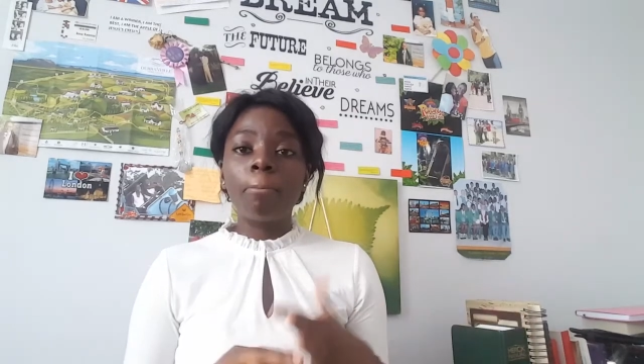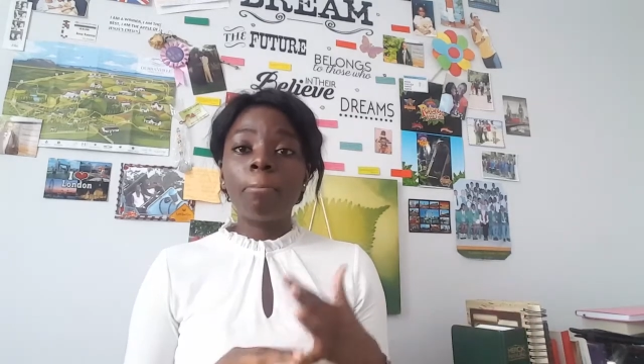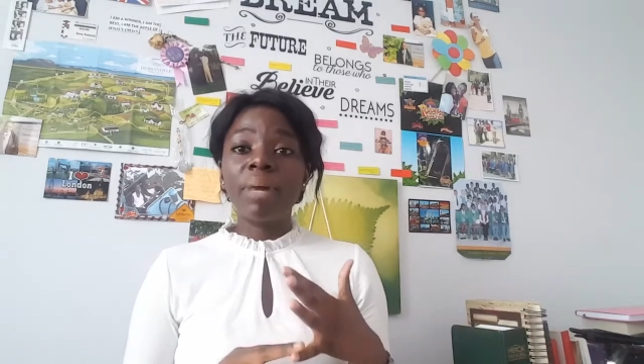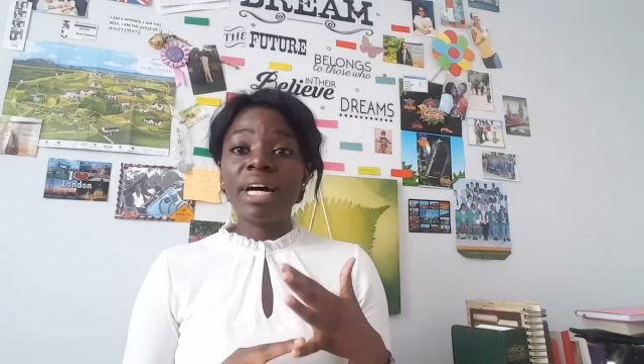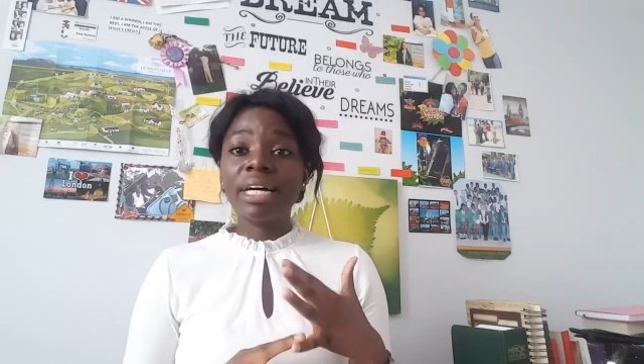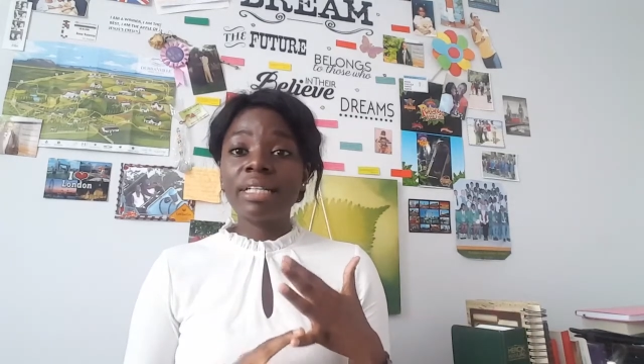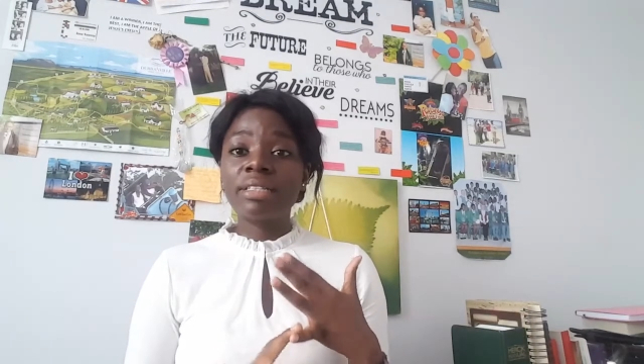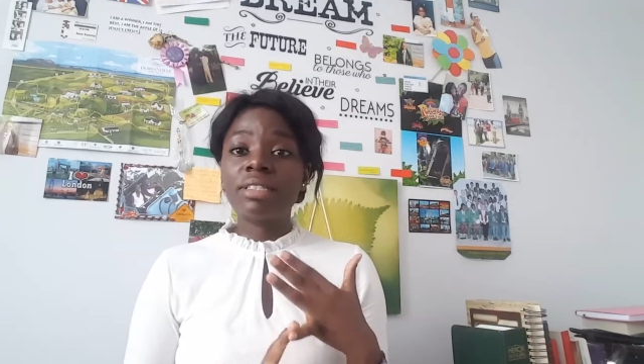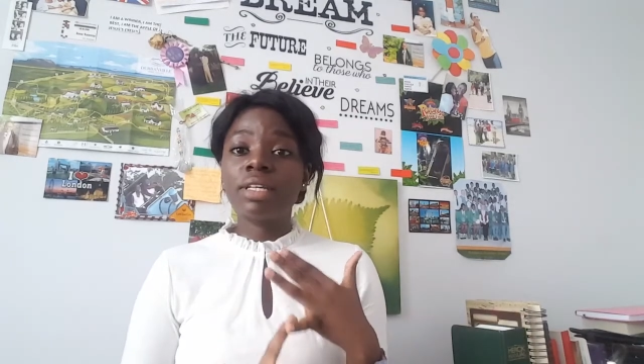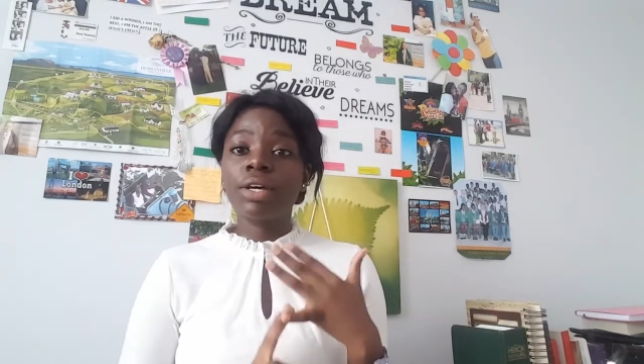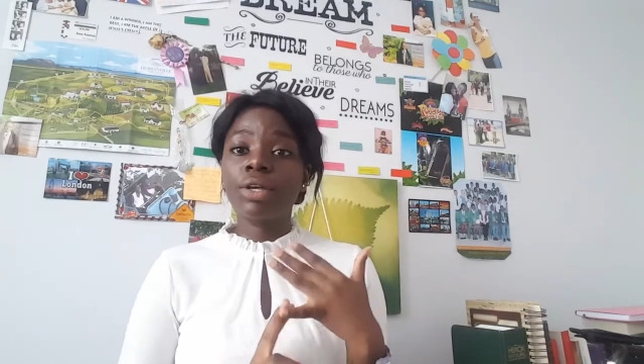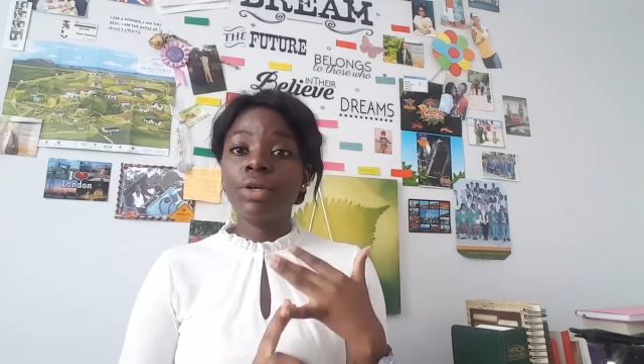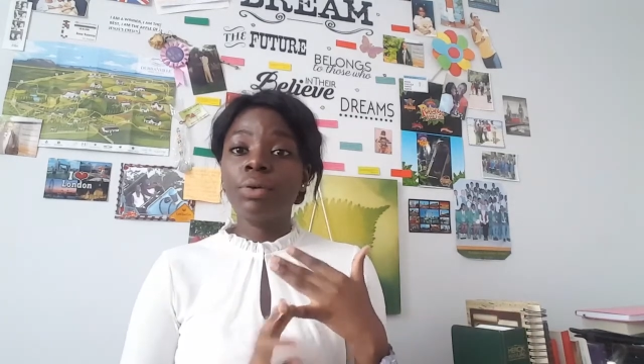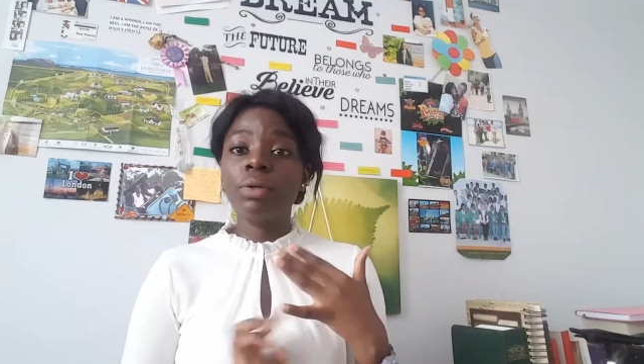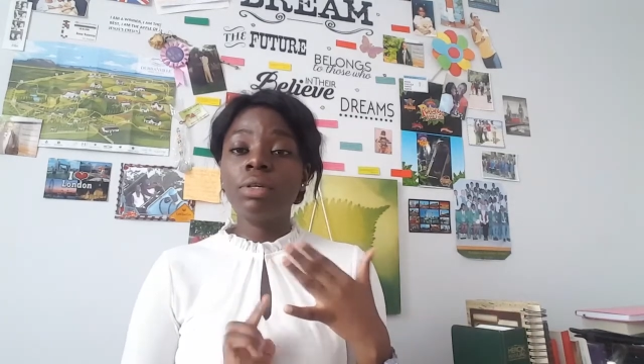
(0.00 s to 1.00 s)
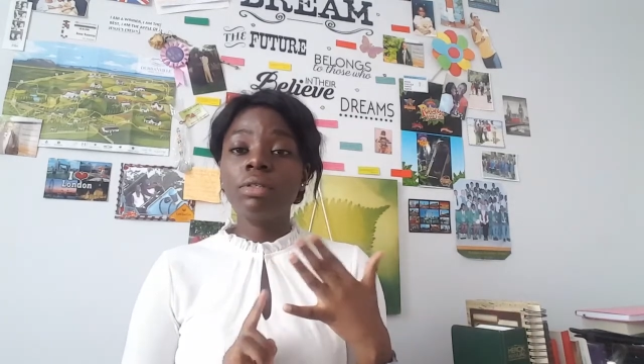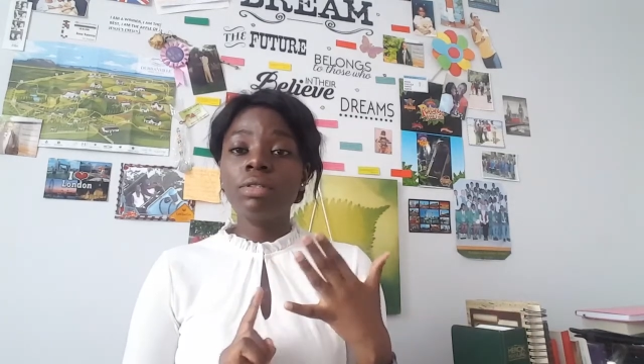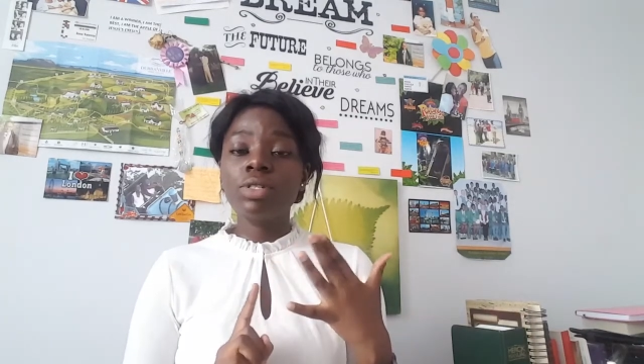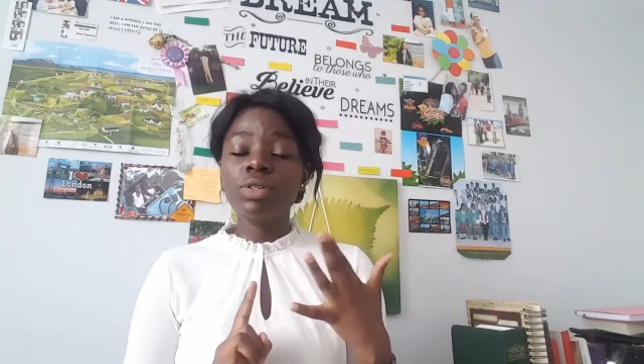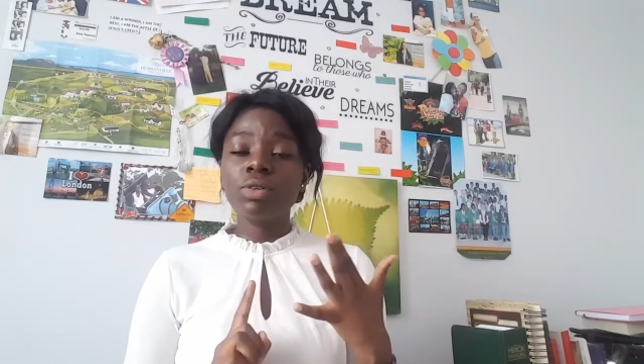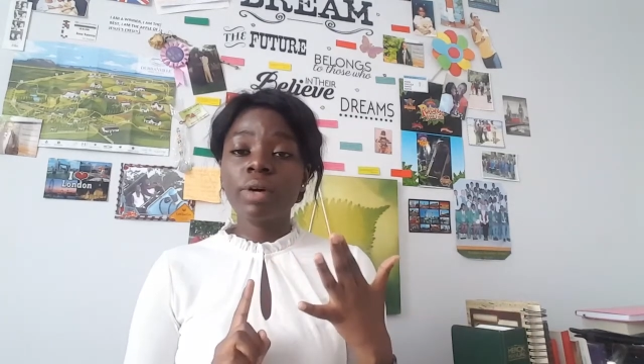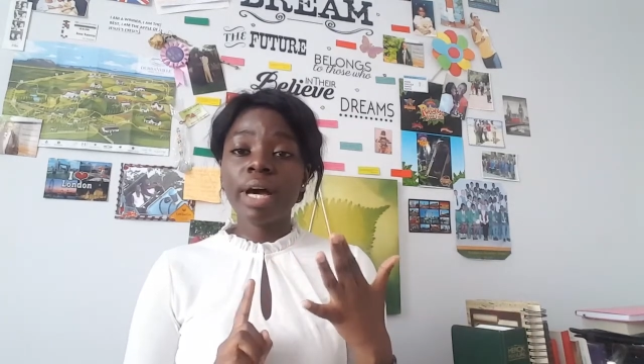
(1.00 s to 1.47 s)
but you need
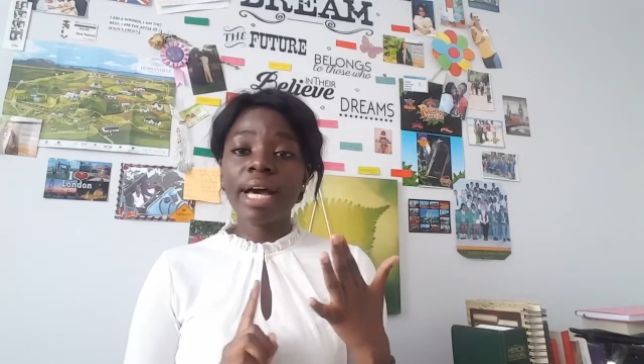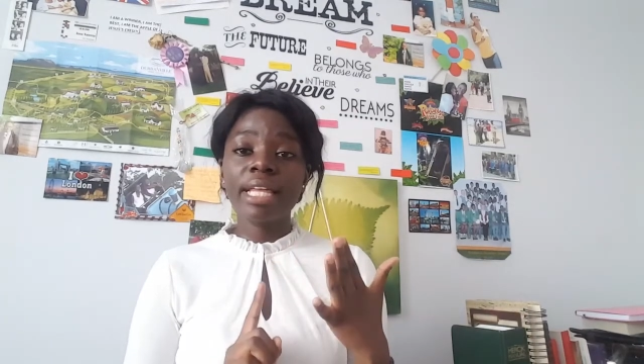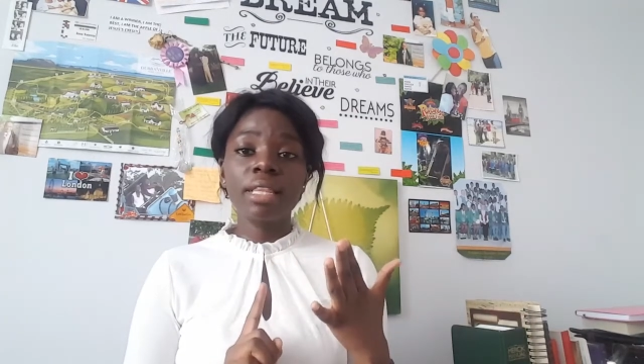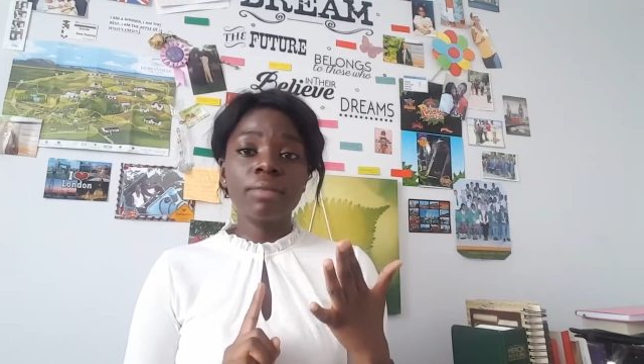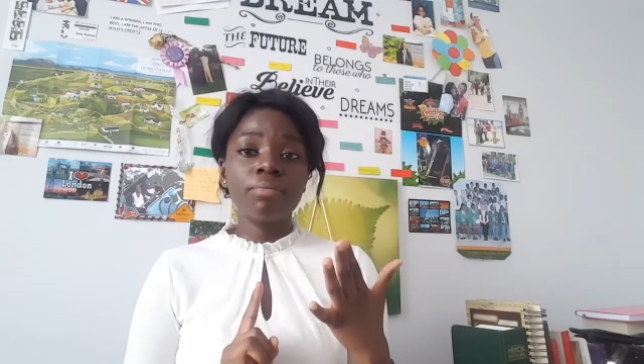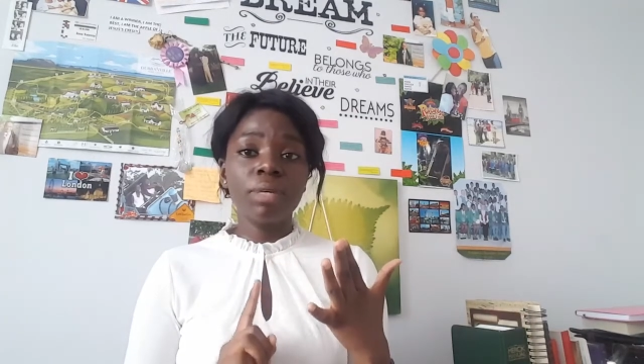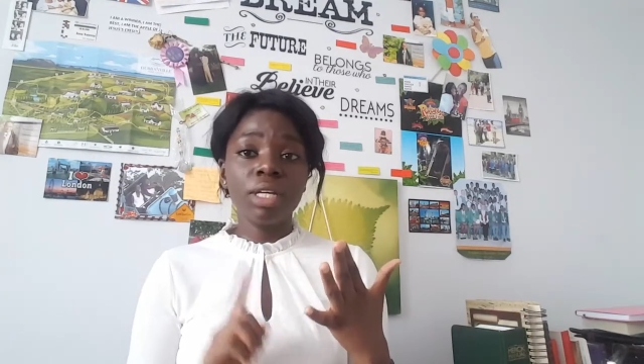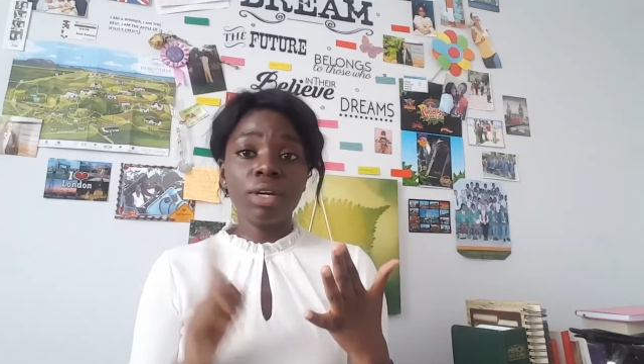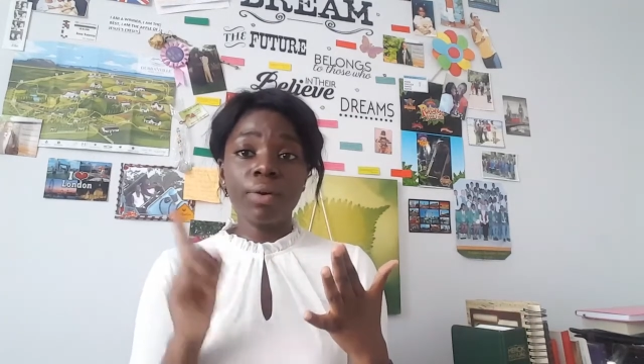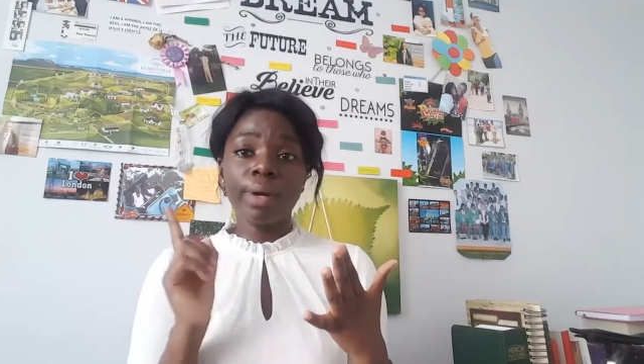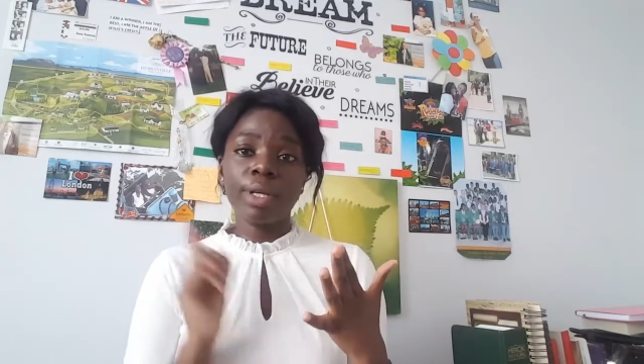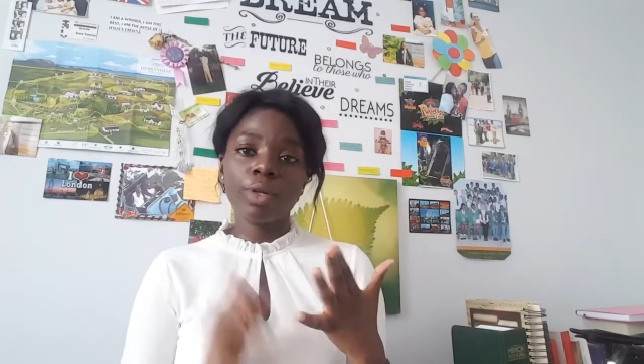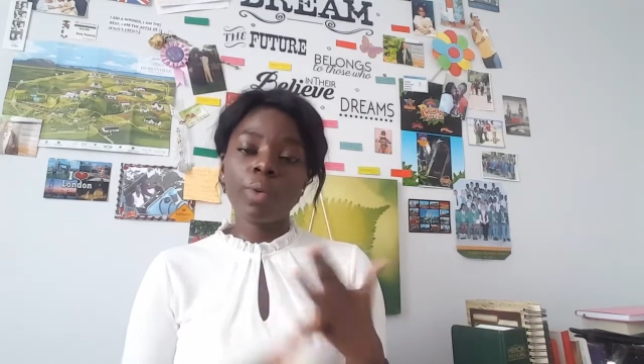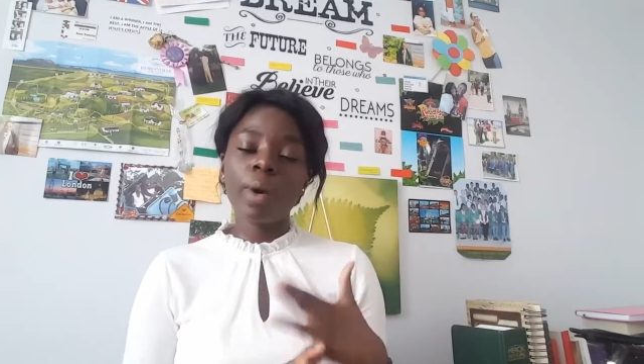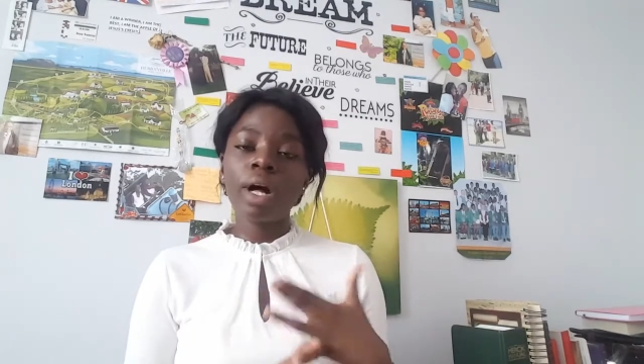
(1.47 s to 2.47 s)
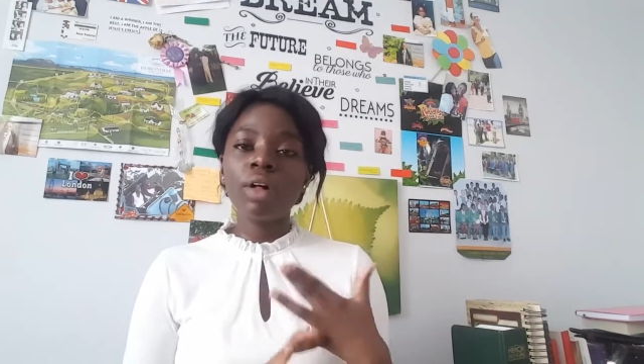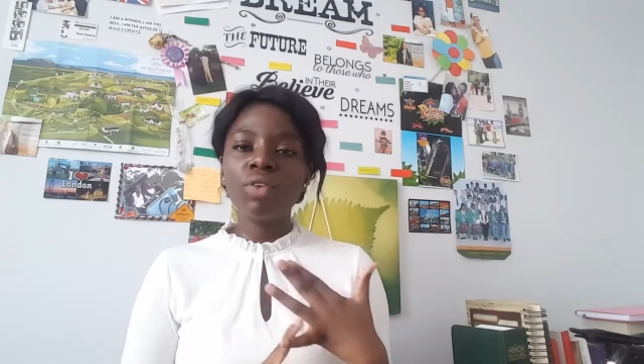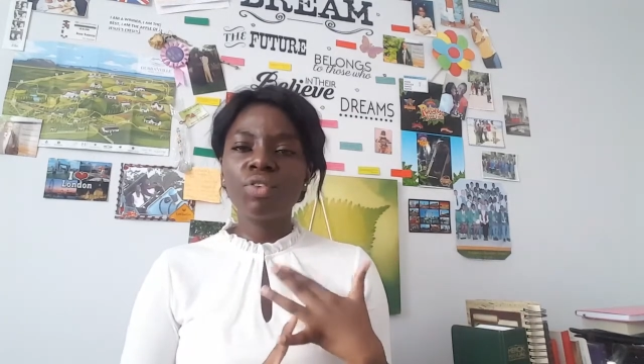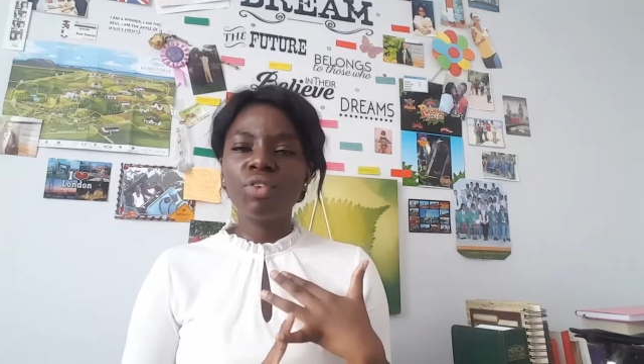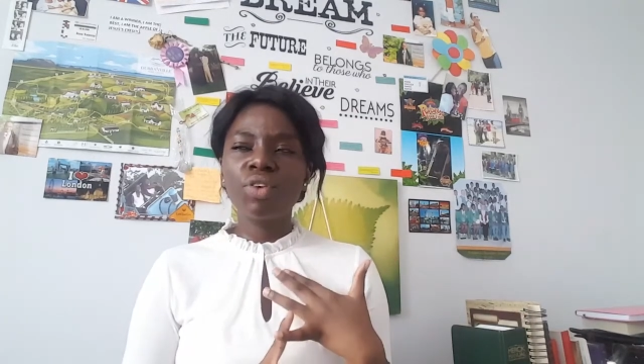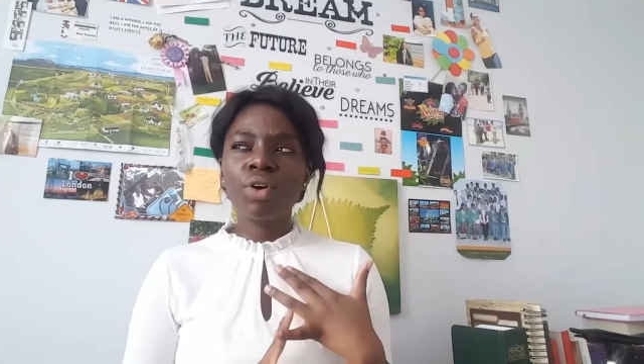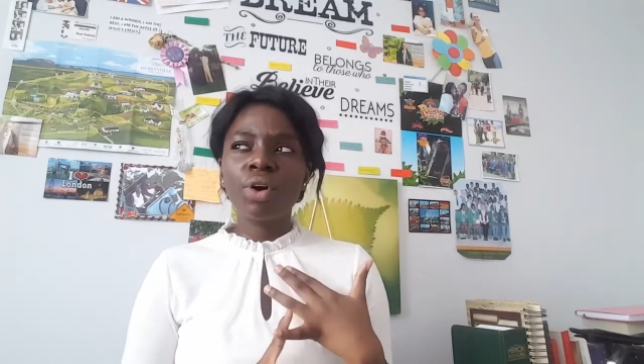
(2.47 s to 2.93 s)
to either be grade
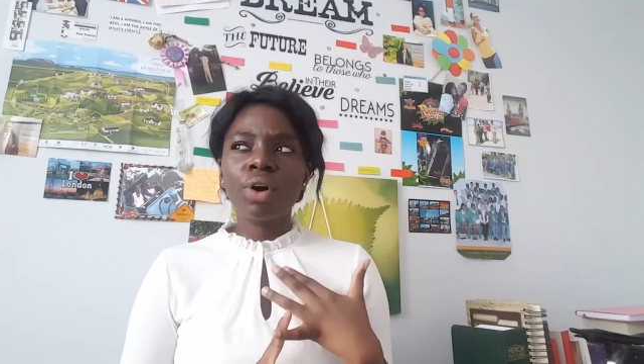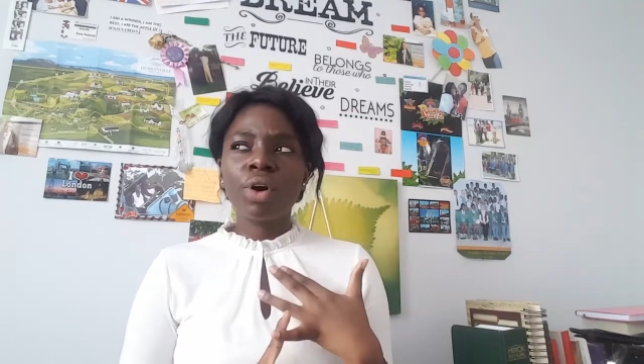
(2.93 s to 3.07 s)
12